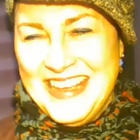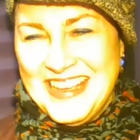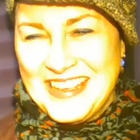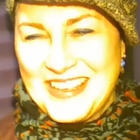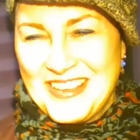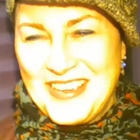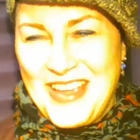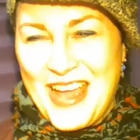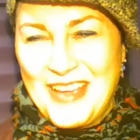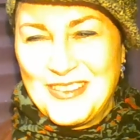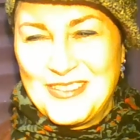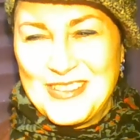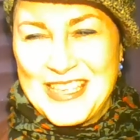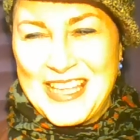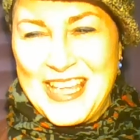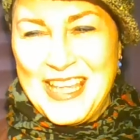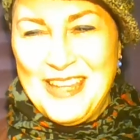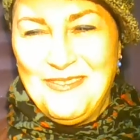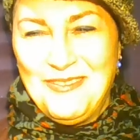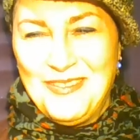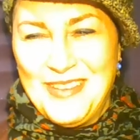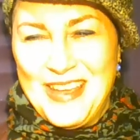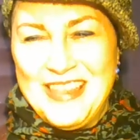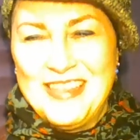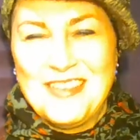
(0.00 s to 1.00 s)
You have to
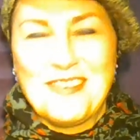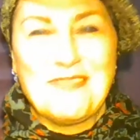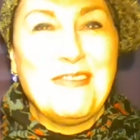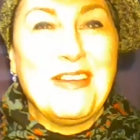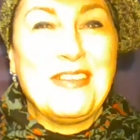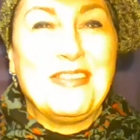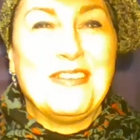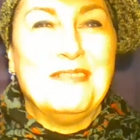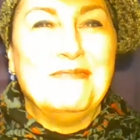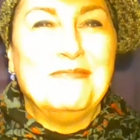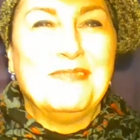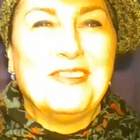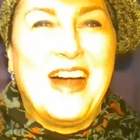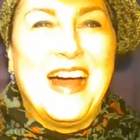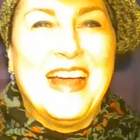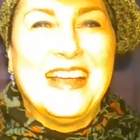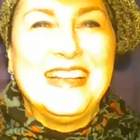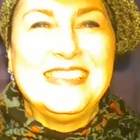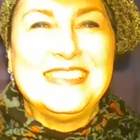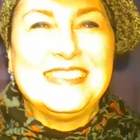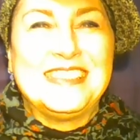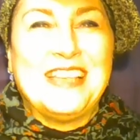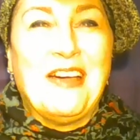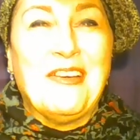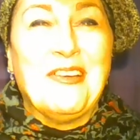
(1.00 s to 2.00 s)
keep in the rhythm, right?
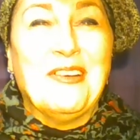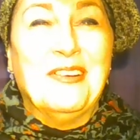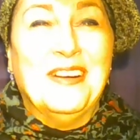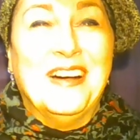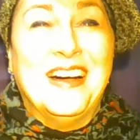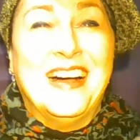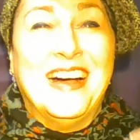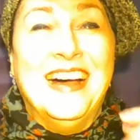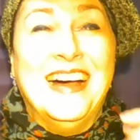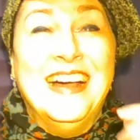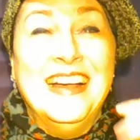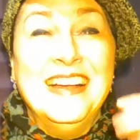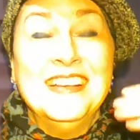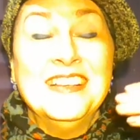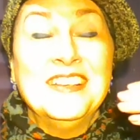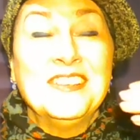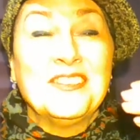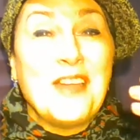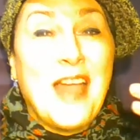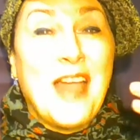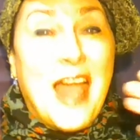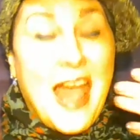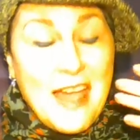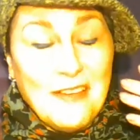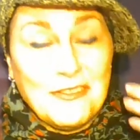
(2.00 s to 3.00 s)
So
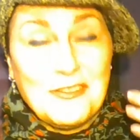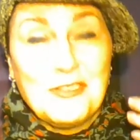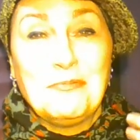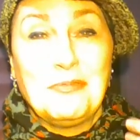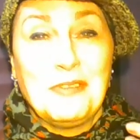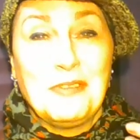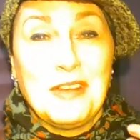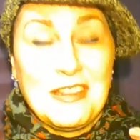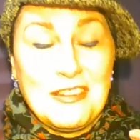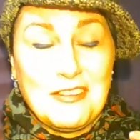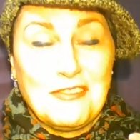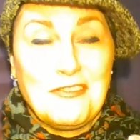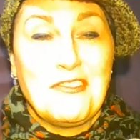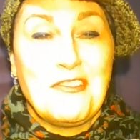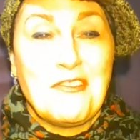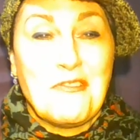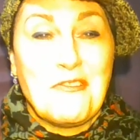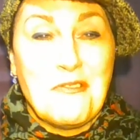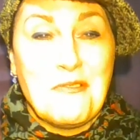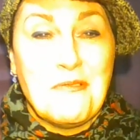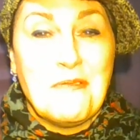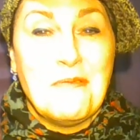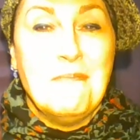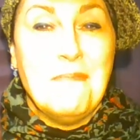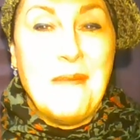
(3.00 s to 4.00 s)
you have to breathe through
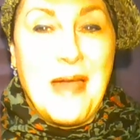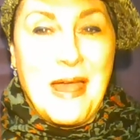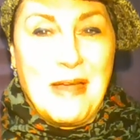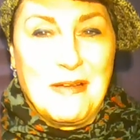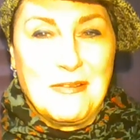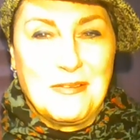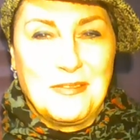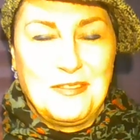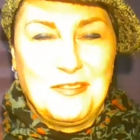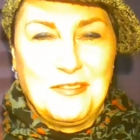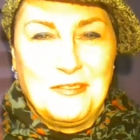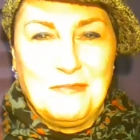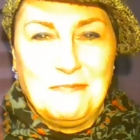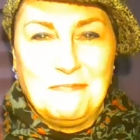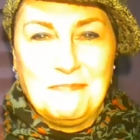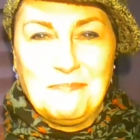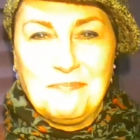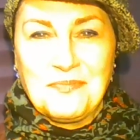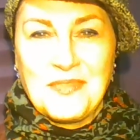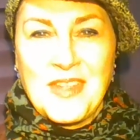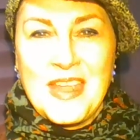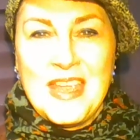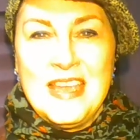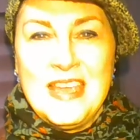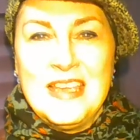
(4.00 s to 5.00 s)
your mouth.
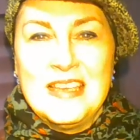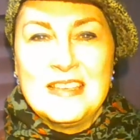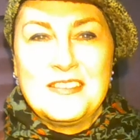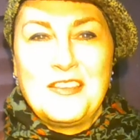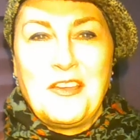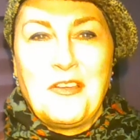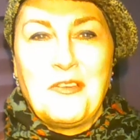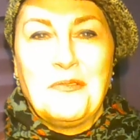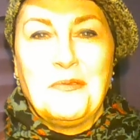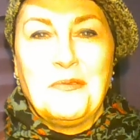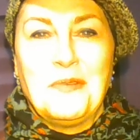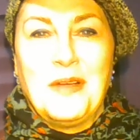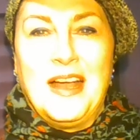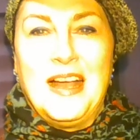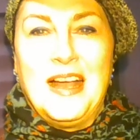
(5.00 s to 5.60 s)
So,